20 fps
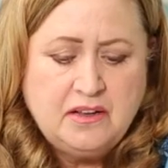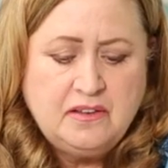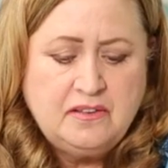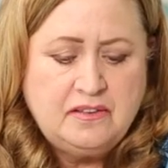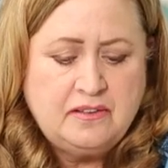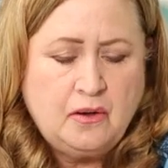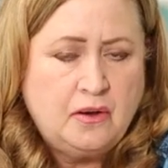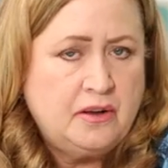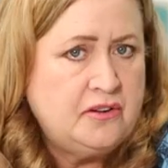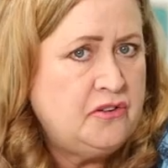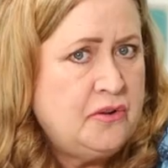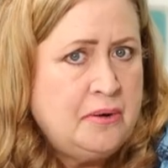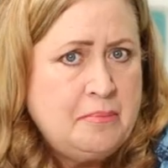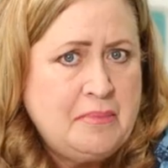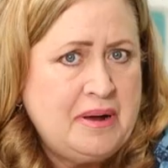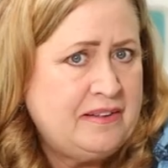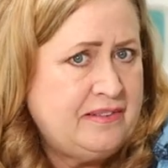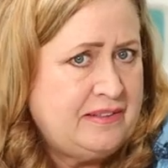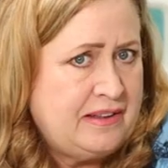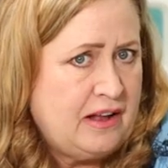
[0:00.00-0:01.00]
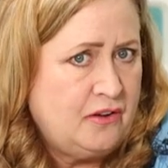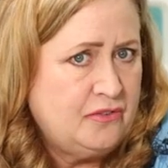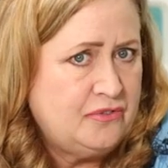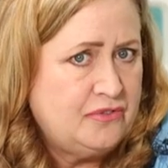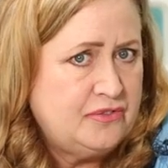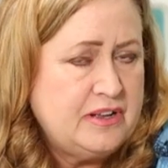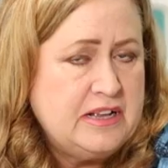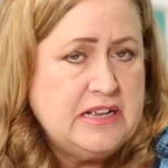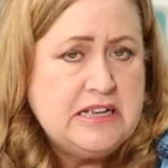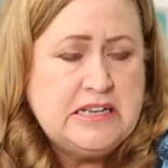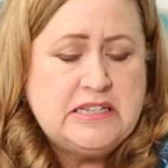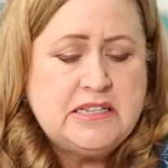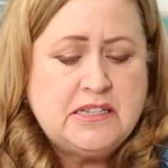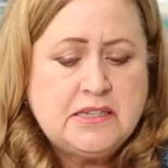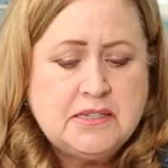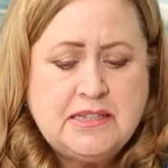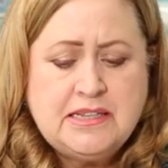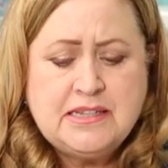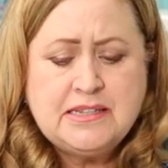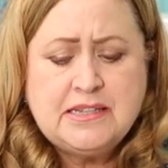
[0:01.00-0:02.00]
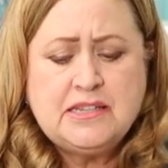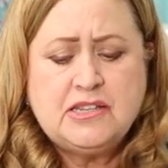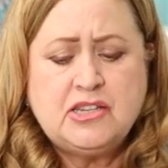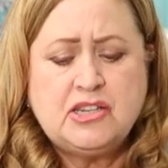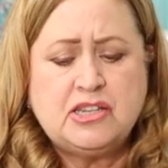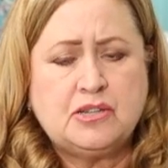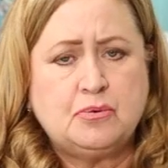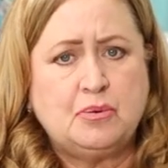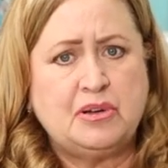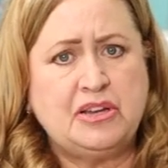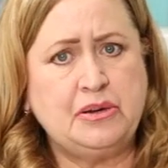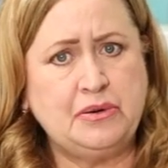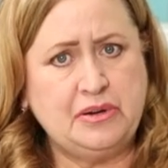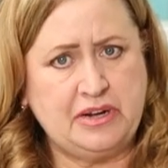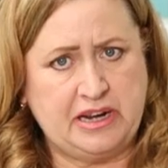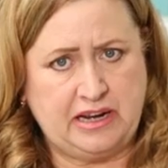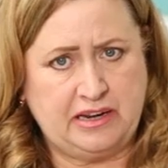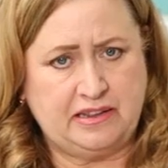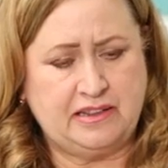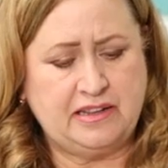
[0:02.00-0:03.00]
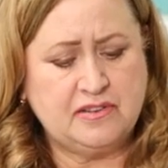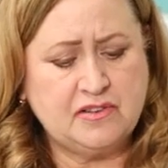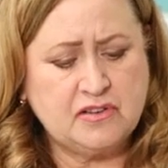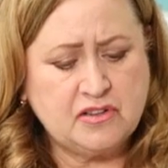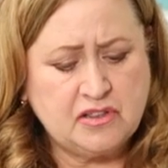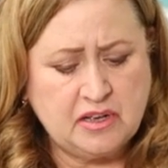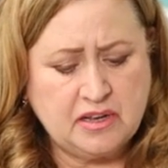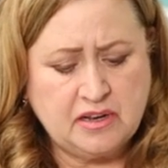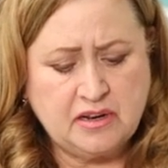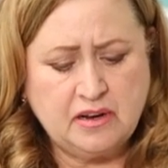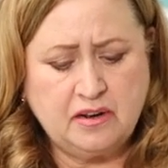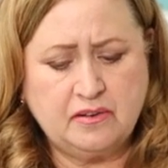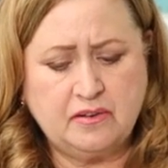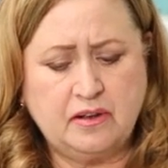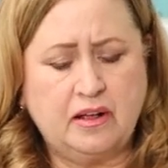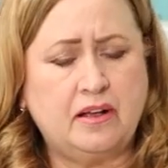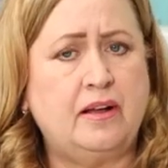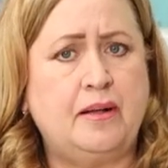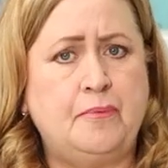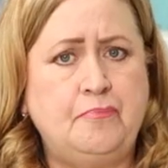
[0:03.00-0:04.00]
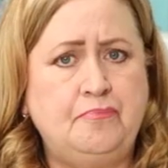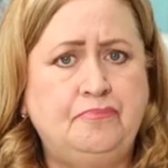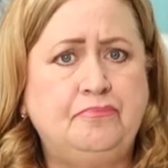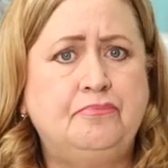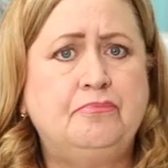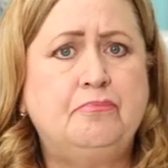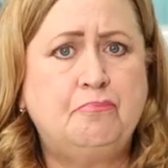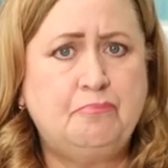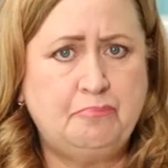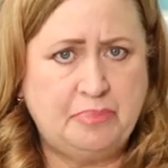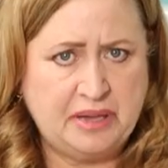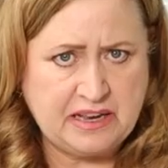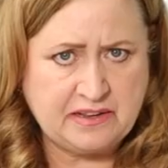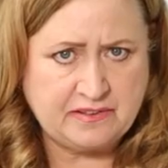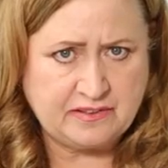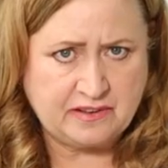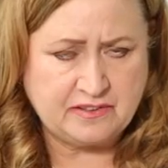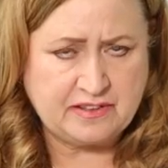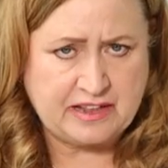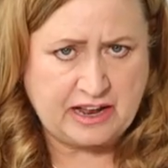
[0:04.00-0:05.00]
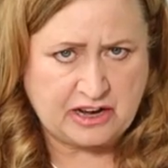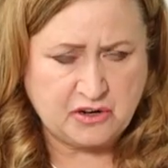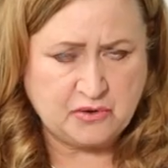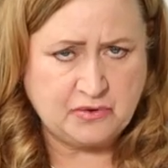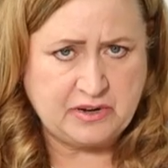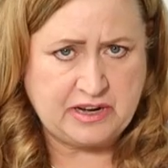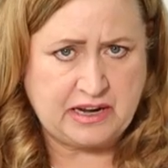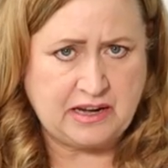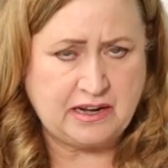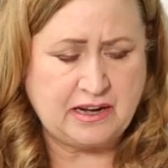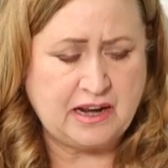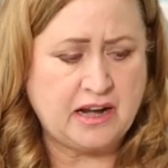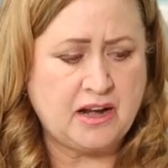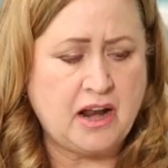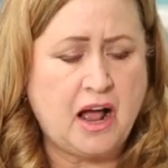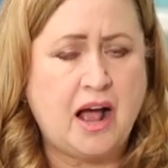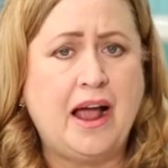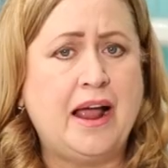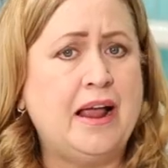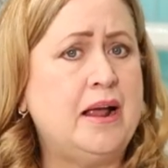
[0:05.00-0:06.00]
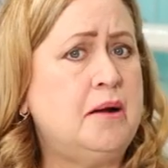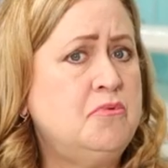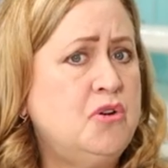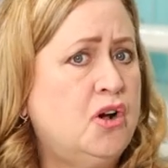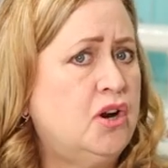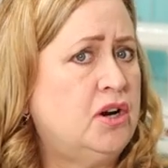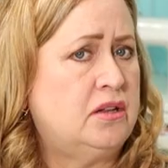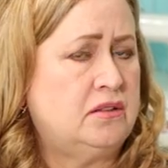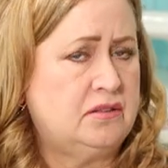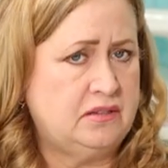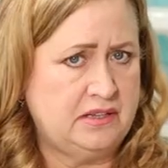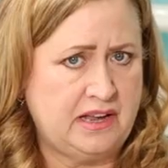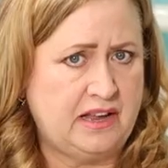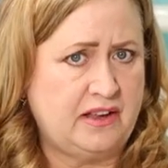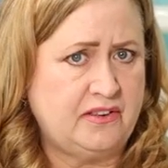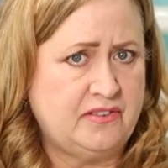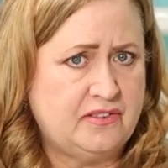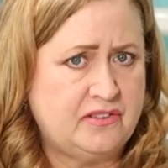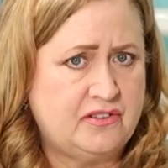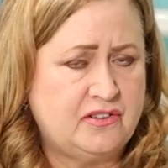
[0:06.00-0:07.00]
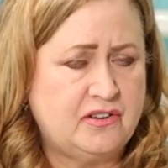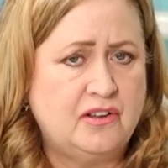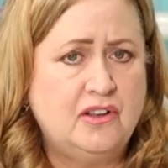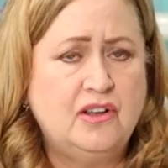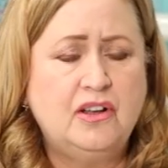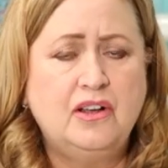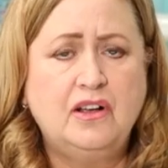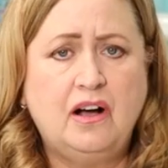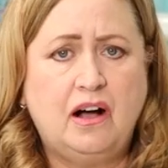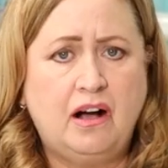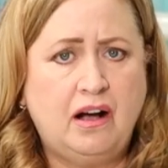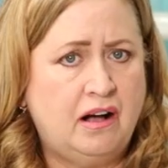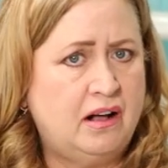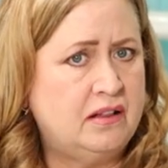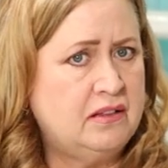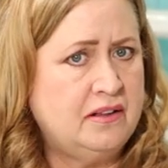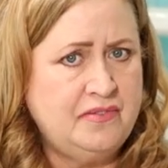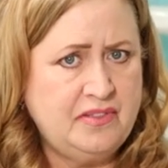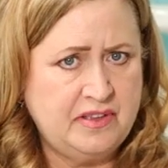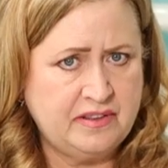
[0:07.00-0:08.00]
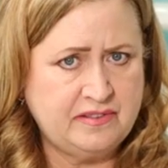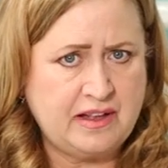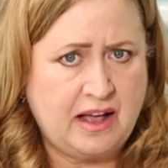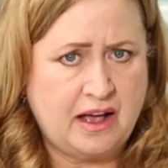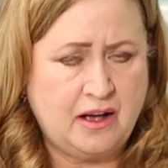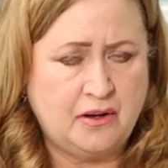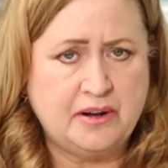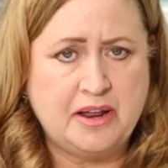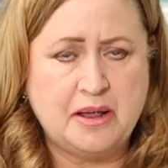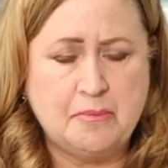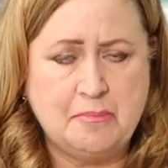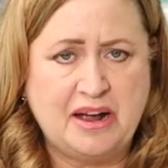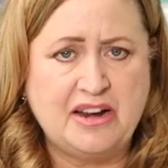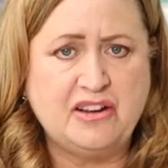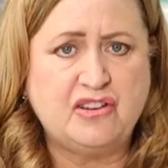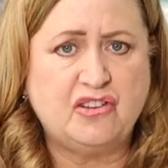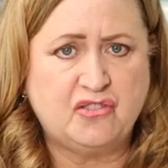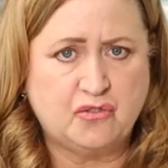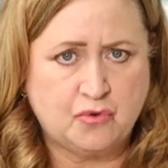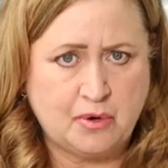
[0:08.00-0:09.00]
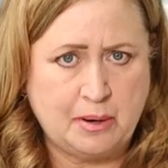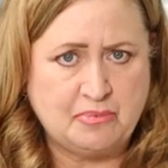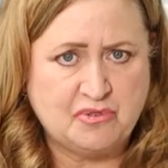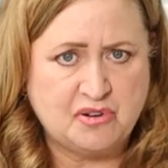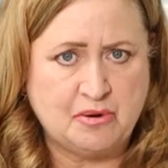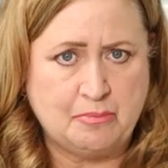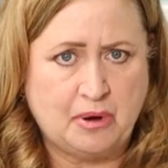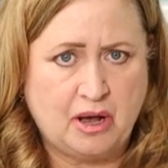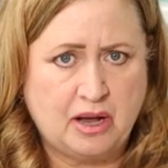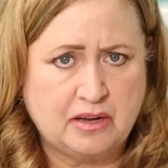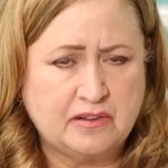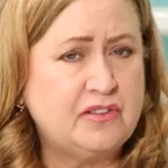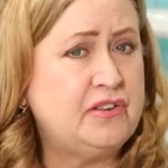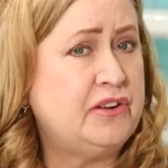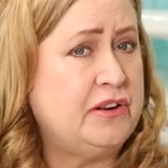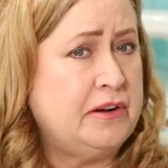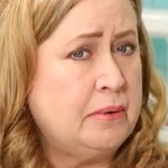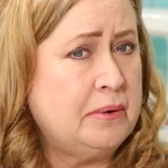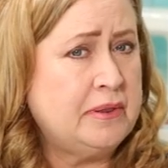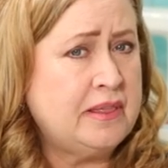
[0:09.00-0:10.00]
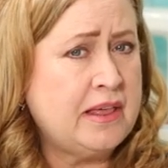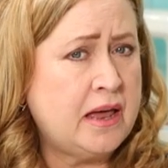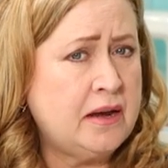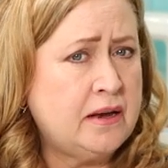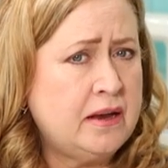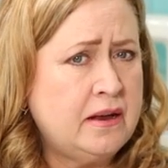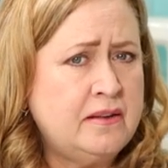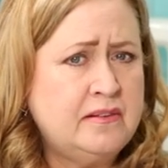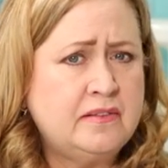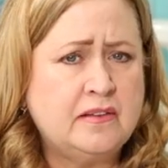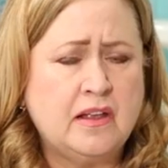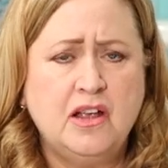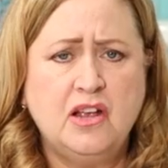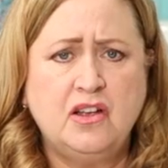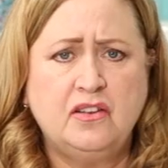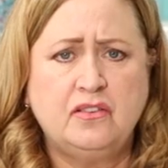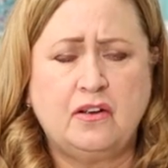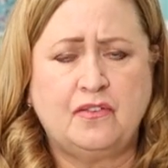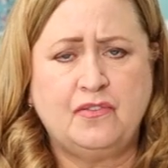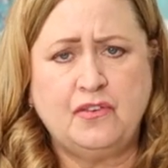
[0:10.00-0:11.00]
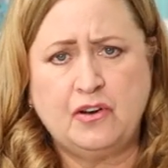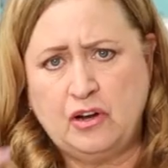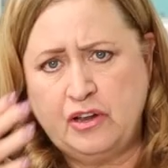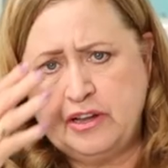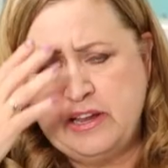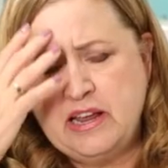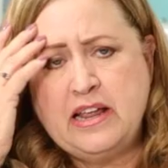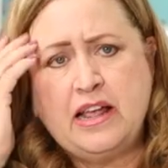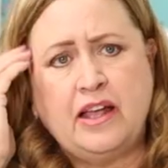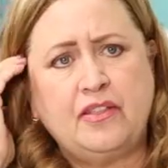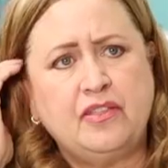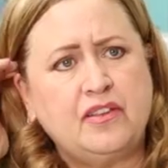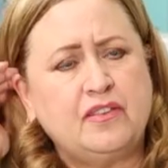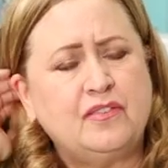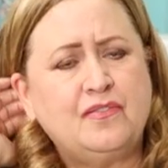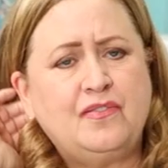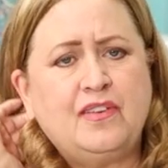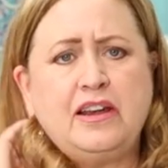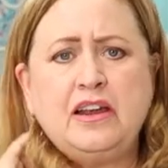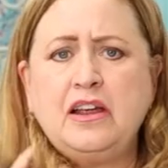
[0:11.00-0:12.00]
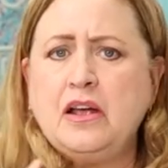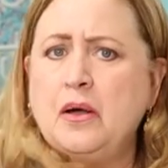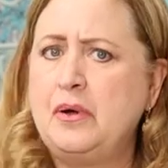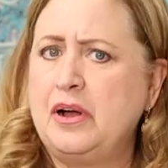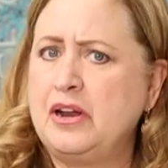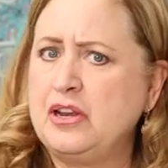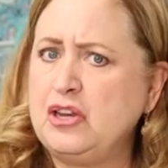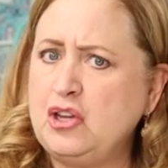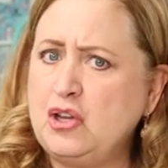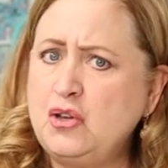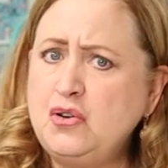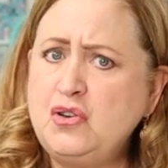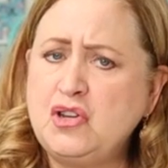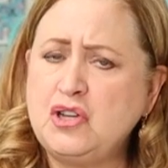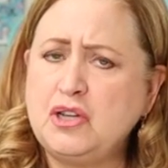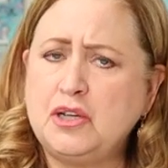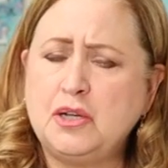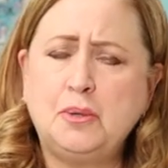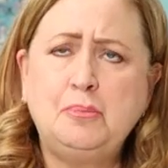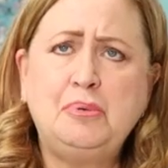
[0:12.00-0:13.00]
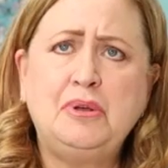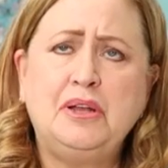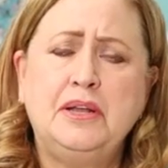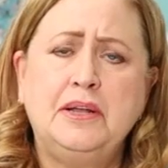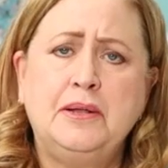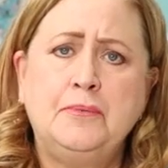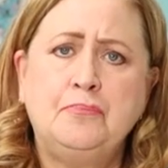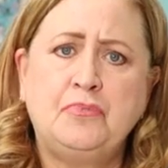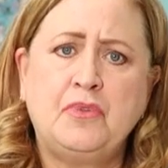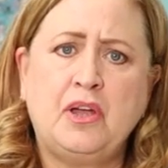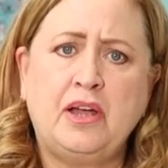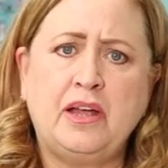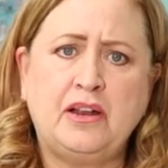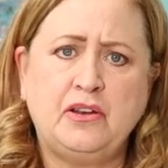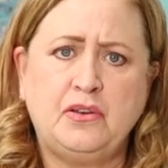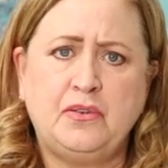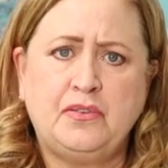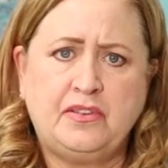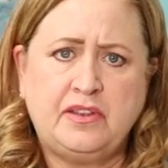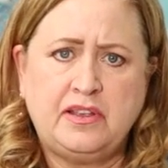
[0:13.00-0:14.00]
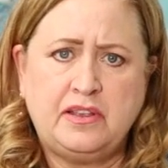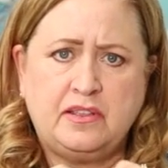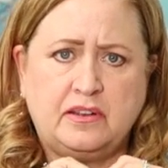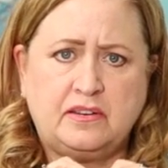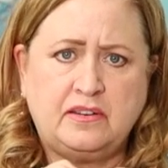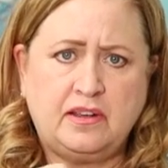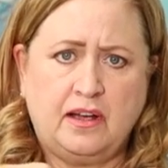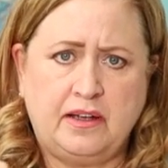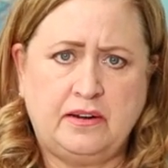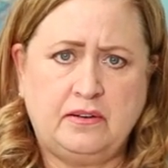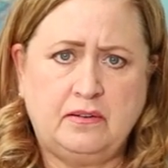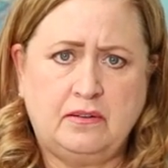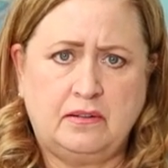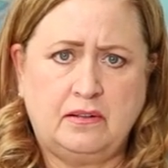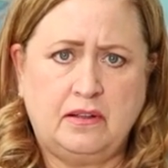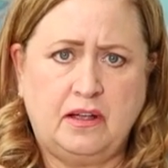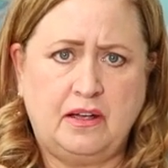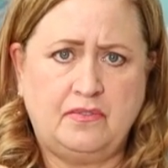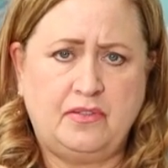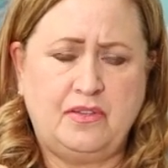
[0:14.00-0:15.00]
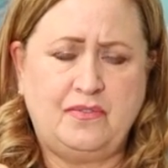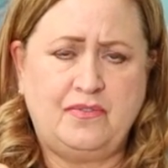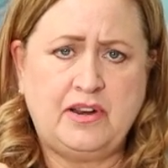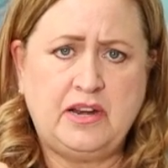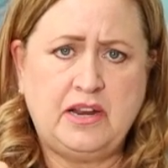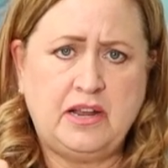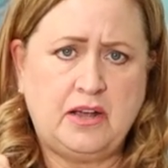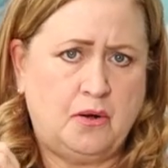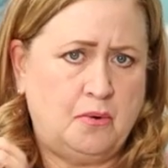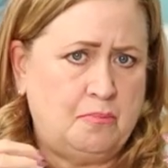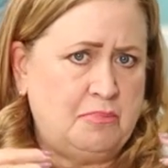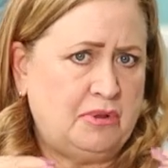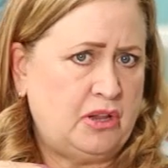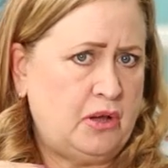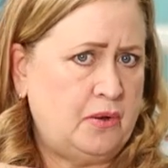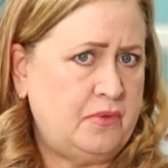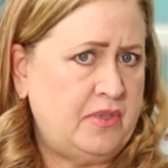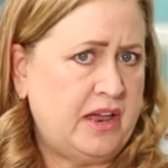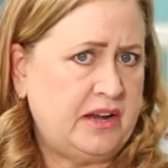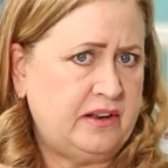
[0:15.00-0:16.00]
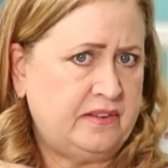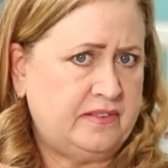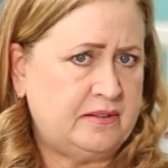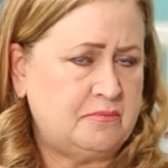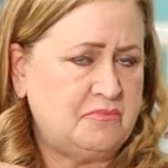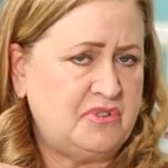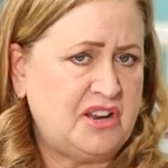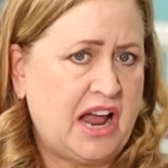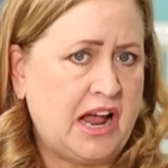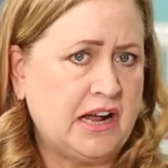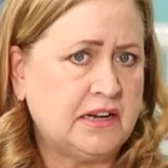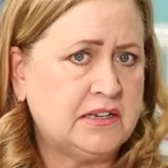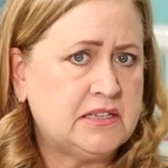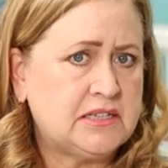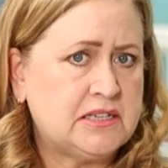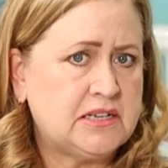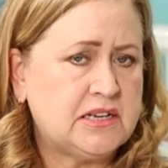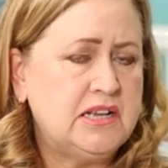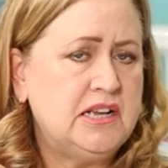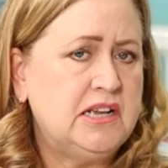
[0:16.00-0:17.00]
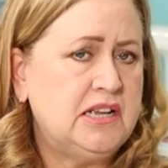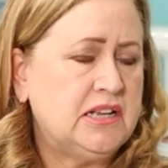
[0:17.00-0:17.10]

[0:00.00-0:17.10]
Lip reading: So I do it myself. So this is just what you need. These are the pieces that you need, and I am going to list all of this out in my description box. Do you know what that is? So if you're looking at this video on YouTube and you see the title of the video, below that is some text.